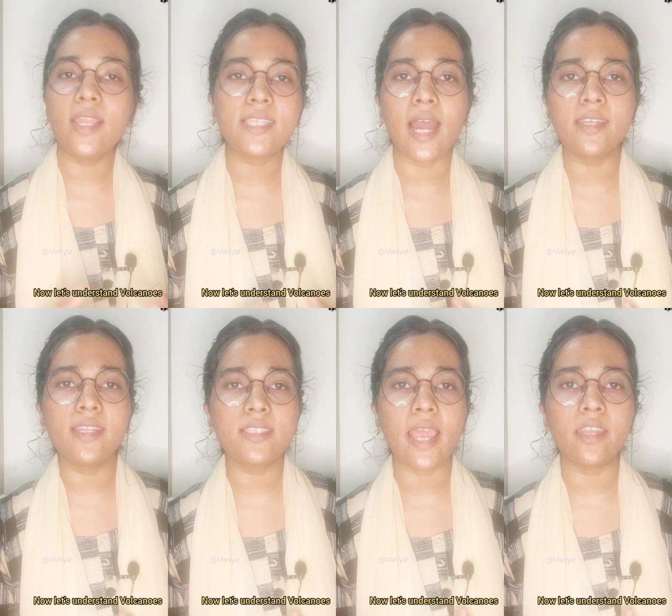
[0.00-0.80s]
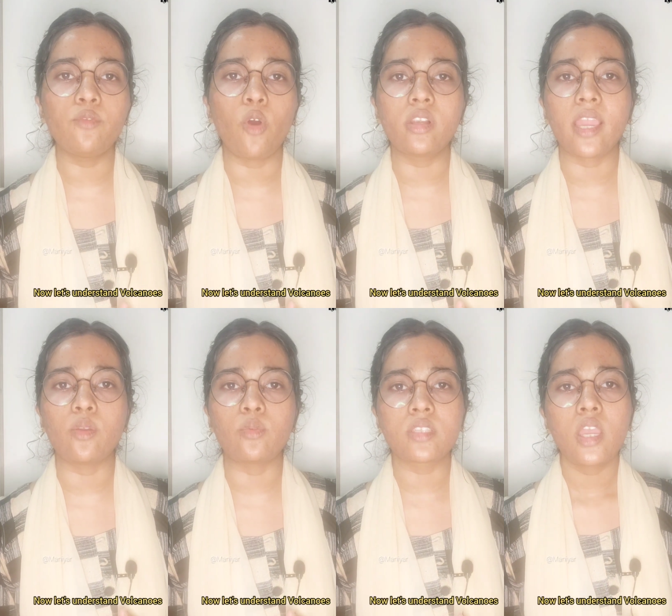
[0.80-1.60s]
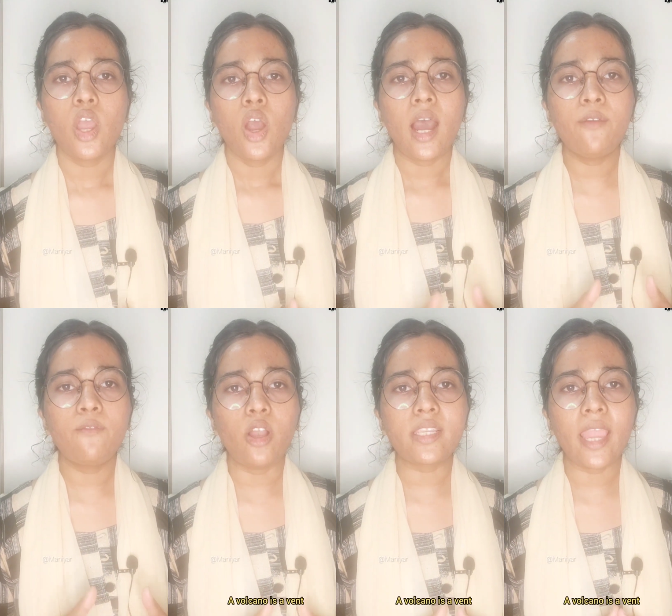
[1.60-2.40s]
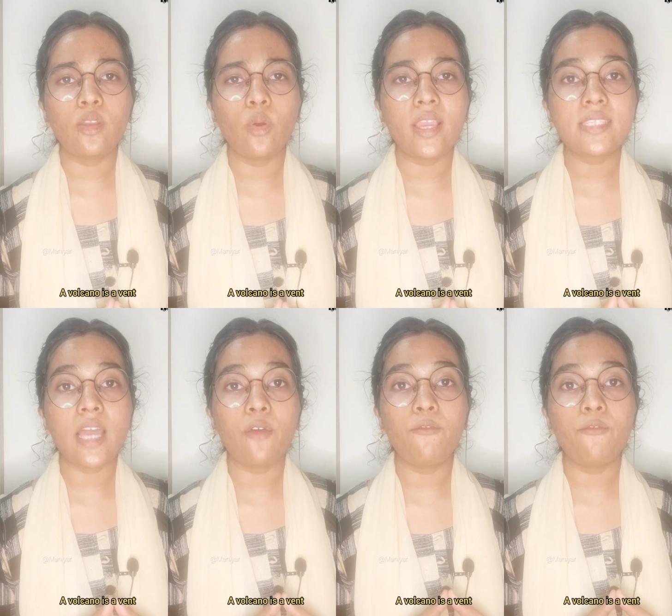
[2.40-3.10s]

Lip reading: let's understand volcanoes. A volcano is a